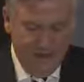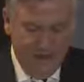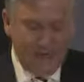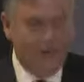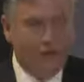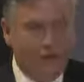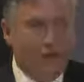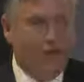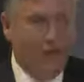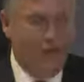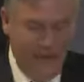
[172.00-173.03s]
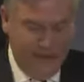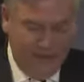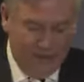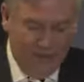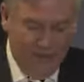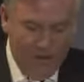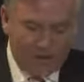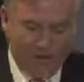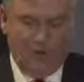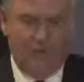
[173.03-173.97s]
Included in that is our
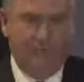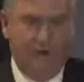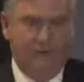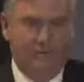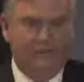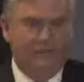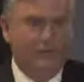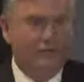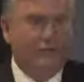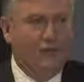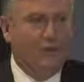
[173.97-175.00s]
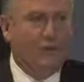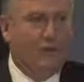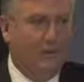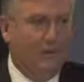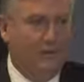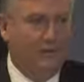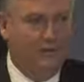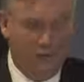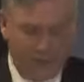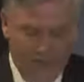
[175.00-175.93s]
women's program. 30 women,
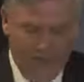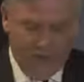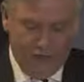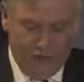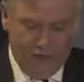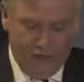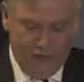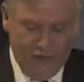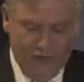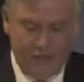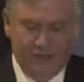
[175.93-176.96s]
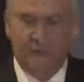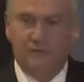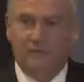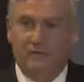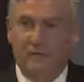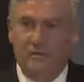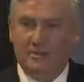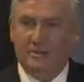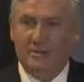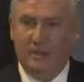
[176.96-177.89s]
20 children, the victims of
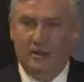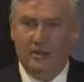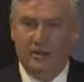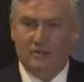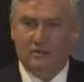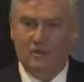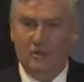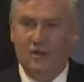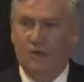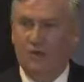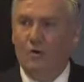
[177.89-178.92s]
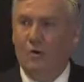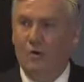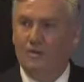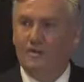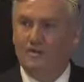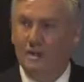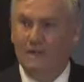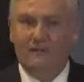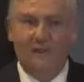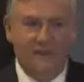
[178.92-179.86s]
domestic violence, all have a
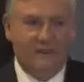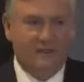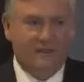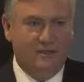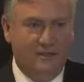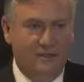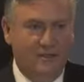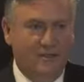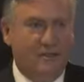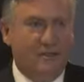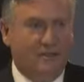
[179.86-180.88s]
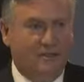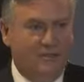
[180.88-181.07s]
safe house because of